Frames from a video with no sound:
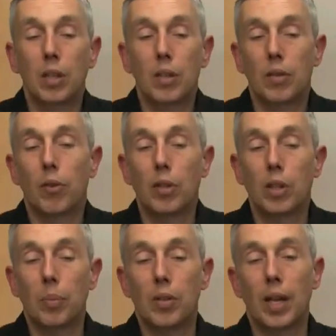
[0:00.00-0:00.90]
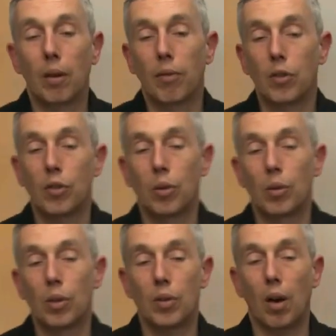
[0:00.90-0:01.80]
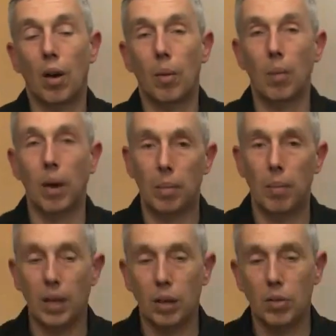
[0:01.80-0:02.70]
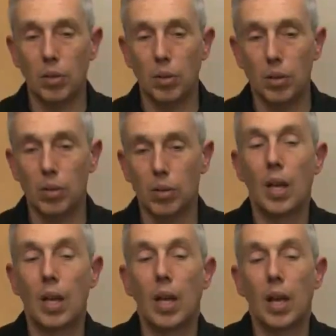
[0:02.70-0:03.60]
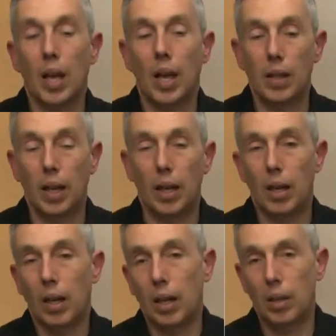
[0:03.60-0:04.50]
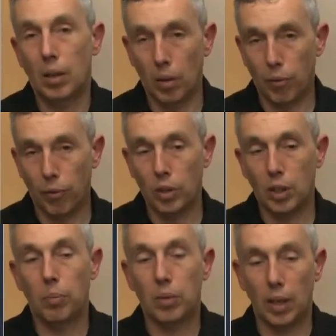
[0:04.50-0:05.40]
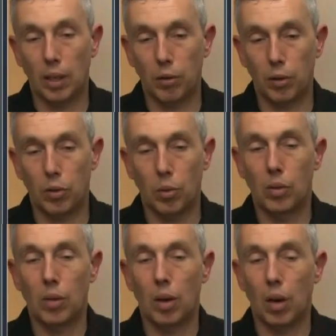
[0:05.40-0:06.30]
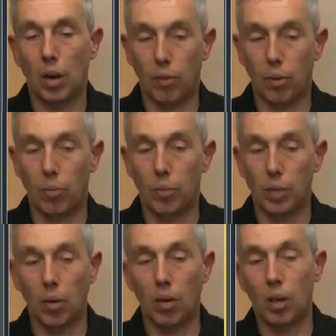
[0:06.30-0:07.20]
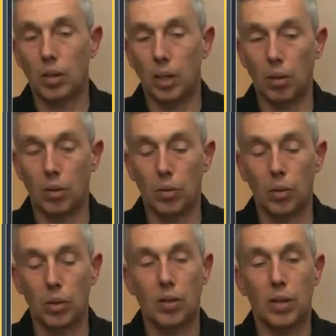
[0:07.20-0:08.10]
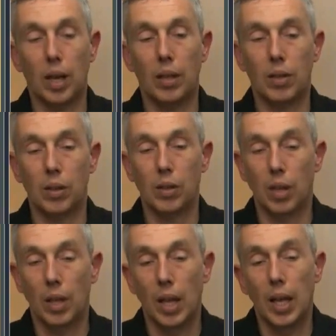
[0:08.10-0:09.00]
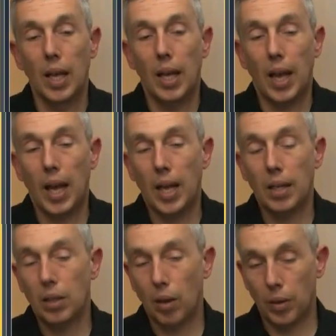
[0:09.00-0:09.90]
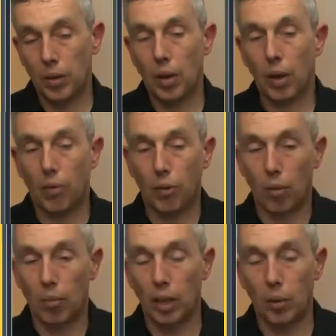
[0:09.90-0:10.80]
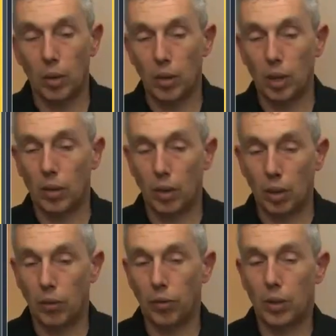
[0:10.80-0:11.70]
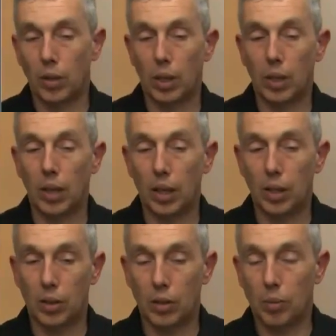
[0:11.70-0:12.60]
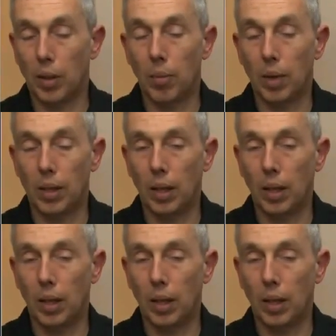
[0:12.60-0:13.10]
mentioned, 40% of our students are biomedical students, and then the other 40% of our students are from psychology or social sciences, and the others are from linguistics, artificial intelligence,